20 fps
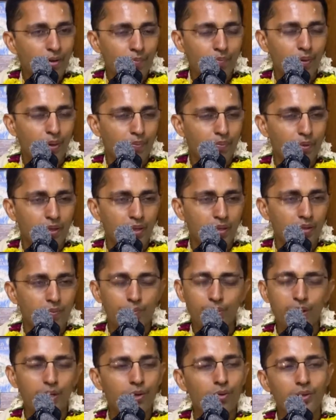Brahman.
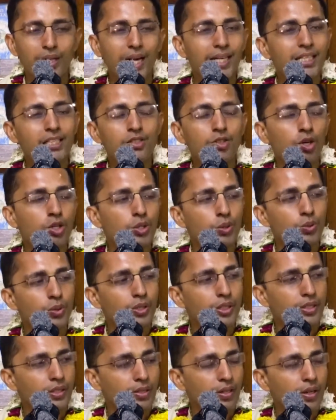But no, that is not told
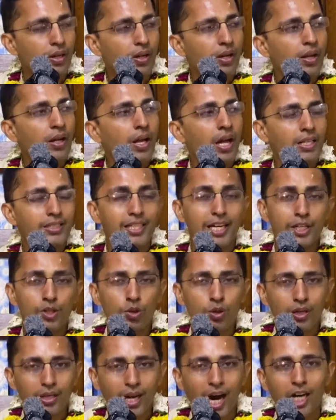here. It's that you
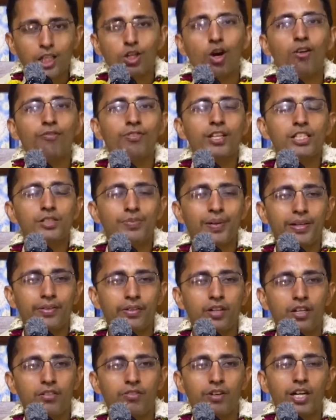cut off this
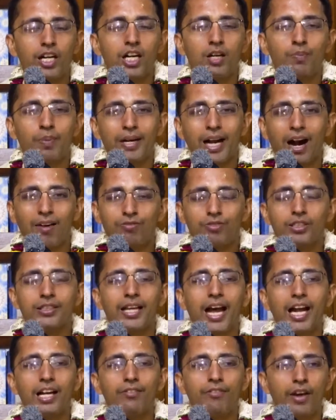material world, but after
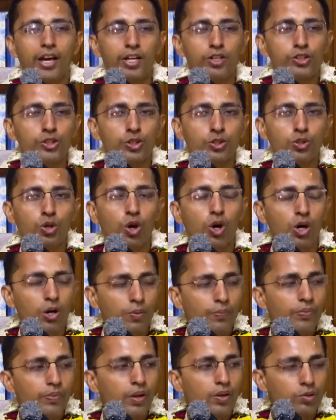that, where you should
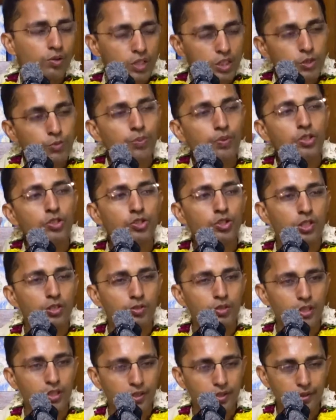go? To the spiritual
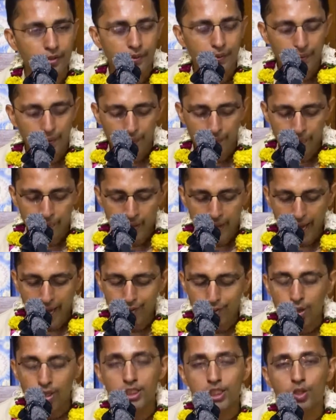world.
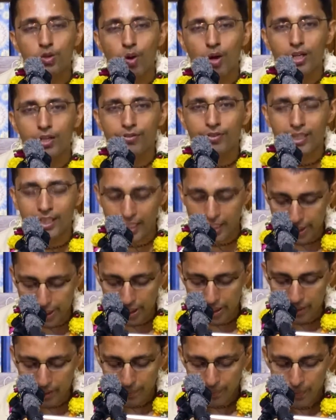And what is the
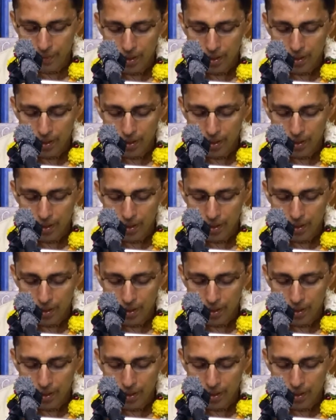qualification?